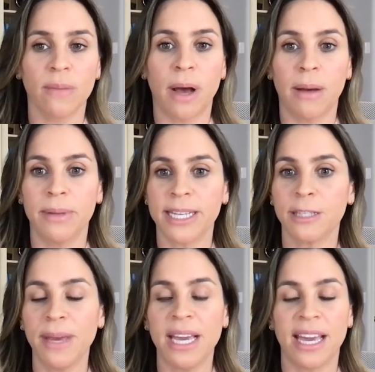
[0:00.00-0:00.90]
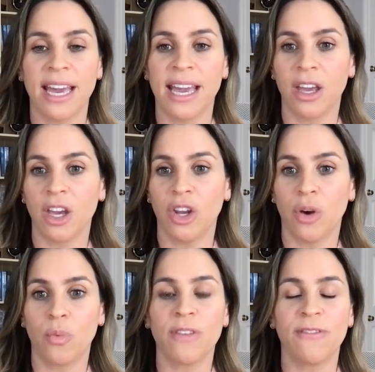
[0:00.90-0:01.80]
public speaking.
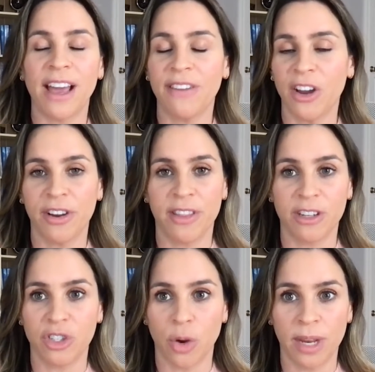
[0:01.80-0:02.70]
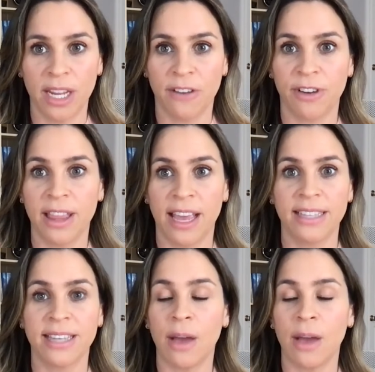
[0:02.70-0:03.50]
With 500, there's so many different things.